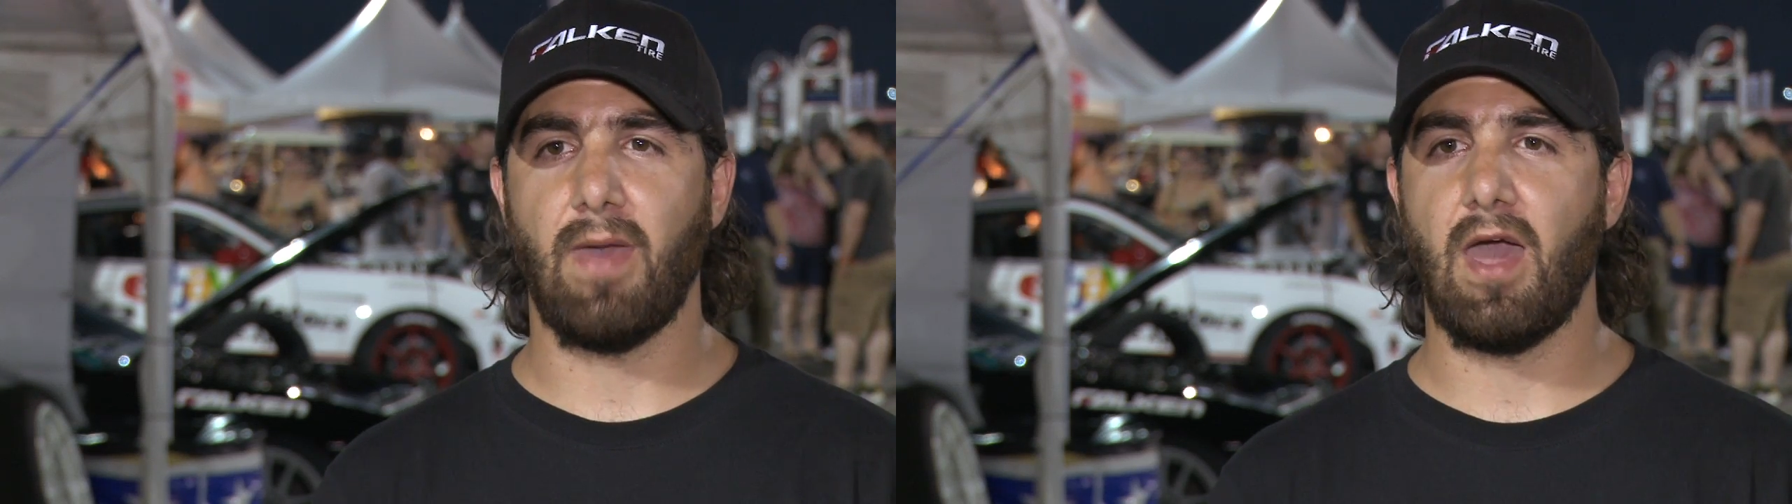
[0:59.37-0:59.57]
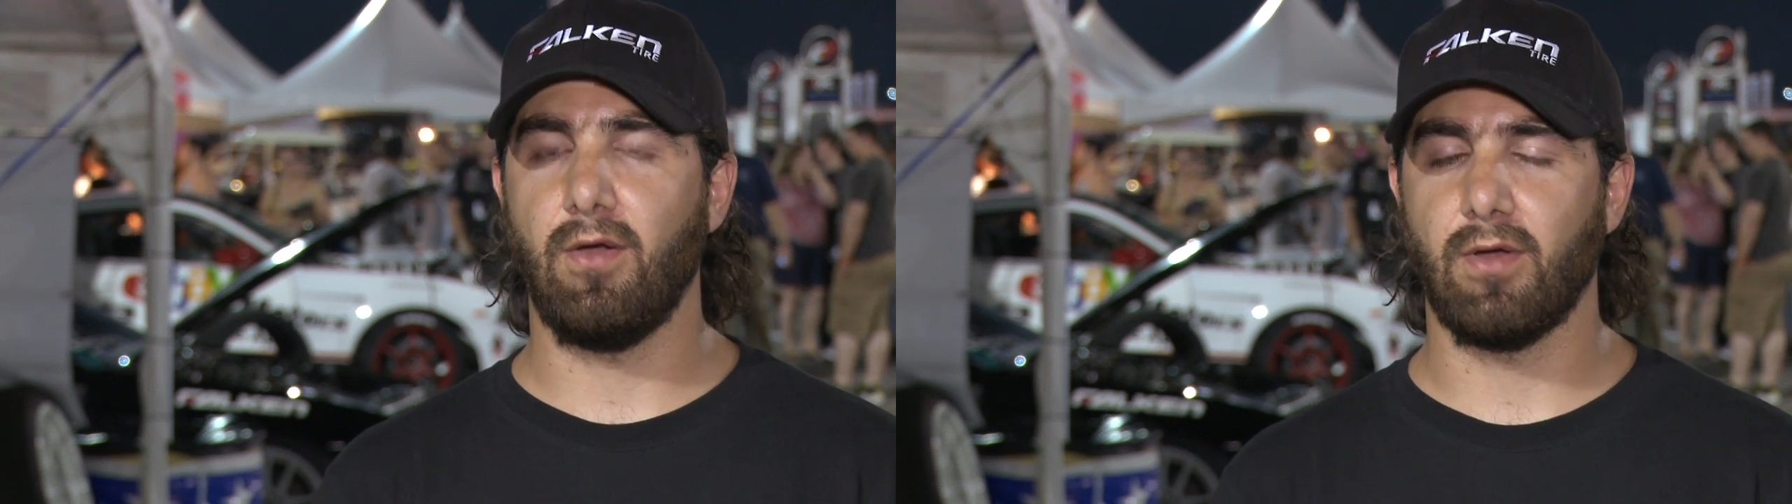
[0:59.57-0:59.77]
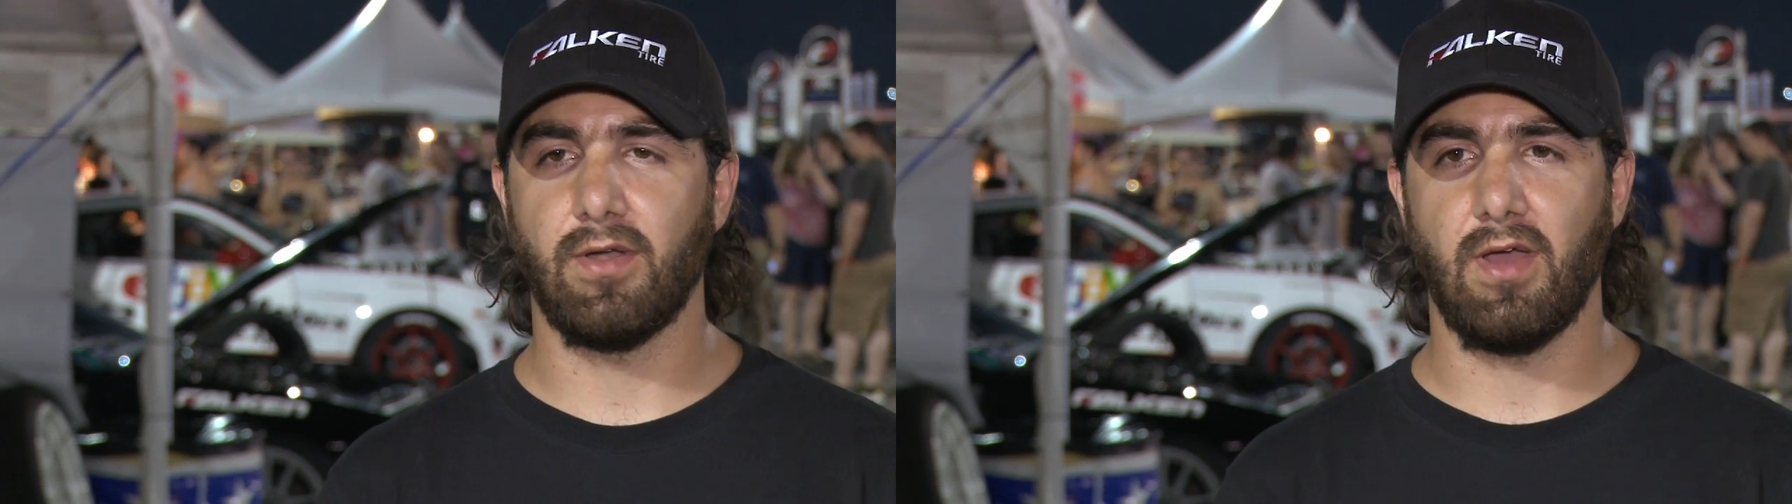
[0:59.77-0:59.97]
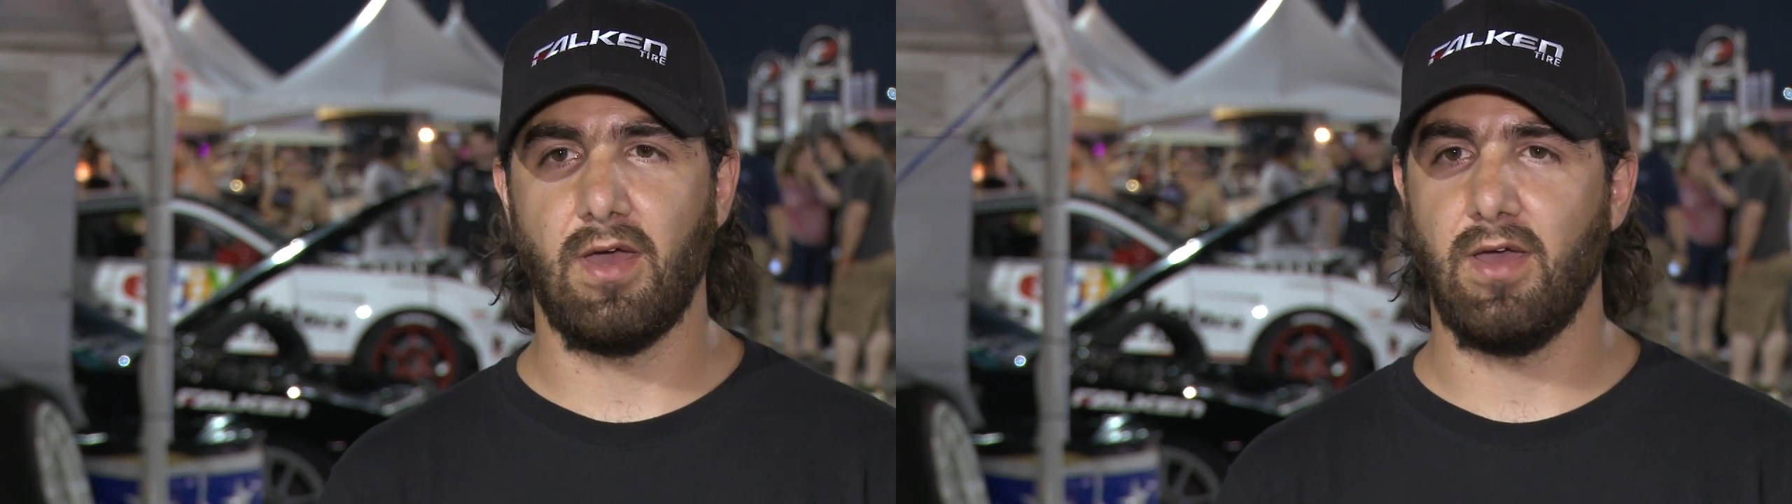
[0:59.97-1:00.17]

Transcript: powered